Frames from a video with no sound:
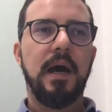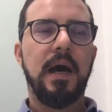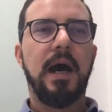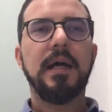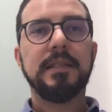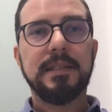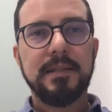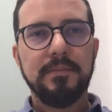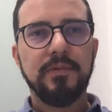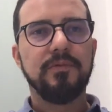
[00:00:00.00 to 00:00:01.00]
I
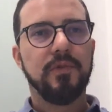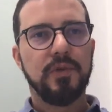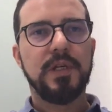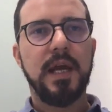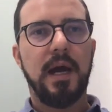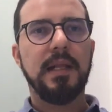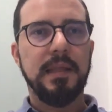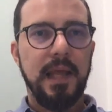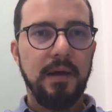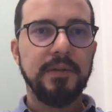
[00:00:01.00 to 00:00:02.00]
would say I
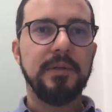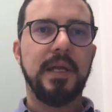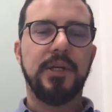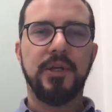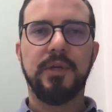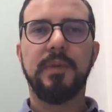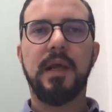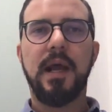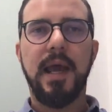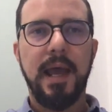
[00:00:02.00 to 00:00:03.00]
love the relationship that
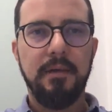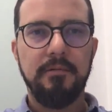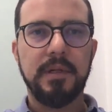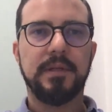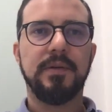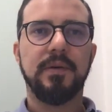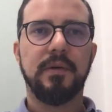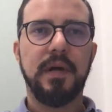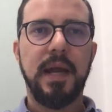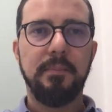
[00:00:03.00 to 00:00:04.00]
I have with
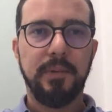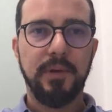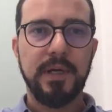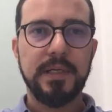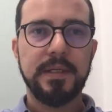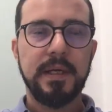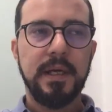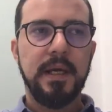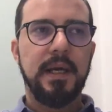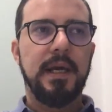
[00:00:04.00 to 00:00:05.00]
your employees,
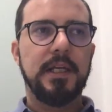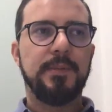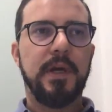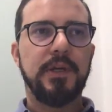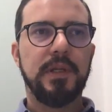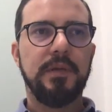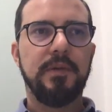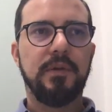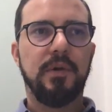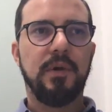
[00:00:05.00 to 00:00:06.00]
especially
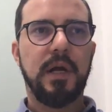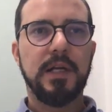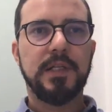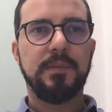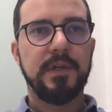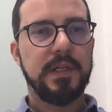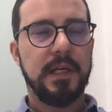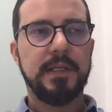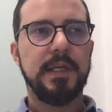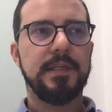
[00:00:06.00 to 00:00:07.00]
with your customer
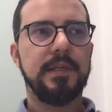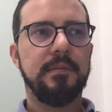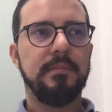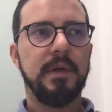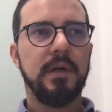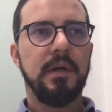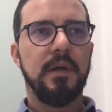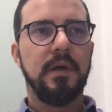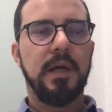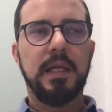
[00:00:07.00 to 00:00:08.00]
success team.
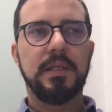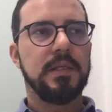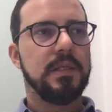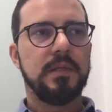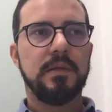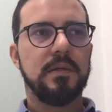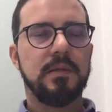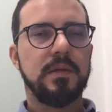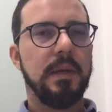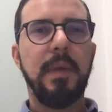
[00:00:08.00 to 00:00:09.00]

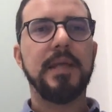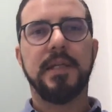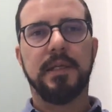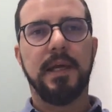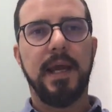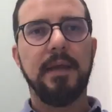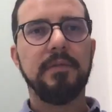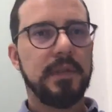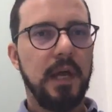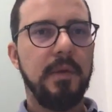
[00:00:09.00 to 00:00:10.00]
It's amazing. Like, every
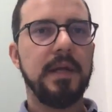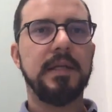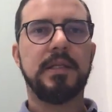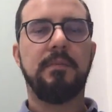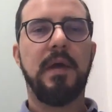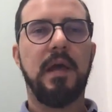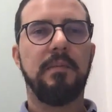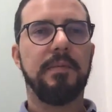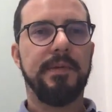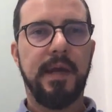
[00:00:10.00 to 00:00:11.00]
time I need some
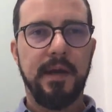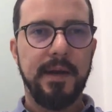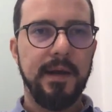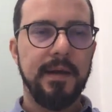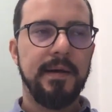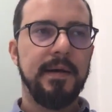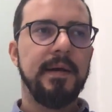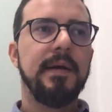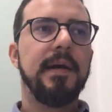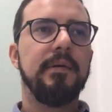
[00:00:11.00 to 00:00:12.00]
help, they are there.
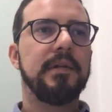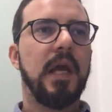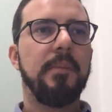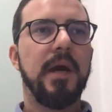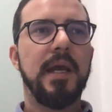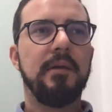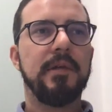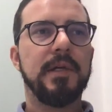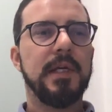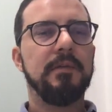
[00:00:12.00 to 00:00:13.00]
Every time I have
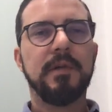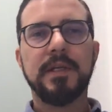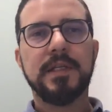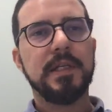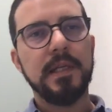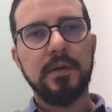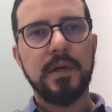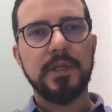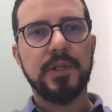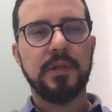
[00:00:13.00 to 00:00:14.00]
even a silly
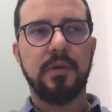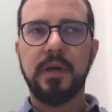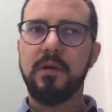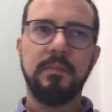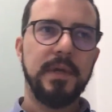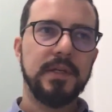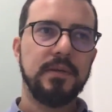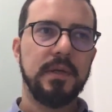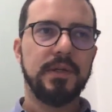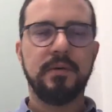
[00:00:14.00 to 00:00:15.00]
question or a complex
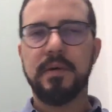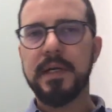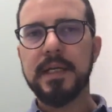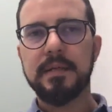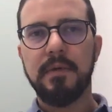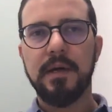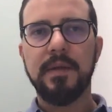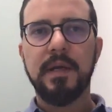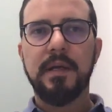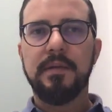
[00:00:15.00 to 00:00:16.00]
question or an easy one,
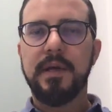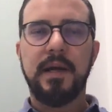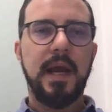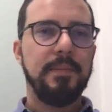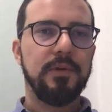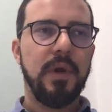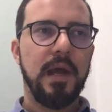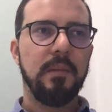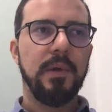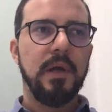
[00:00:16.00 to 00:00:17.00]
they're happy to
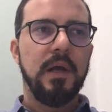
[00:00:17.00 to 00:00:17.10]
help.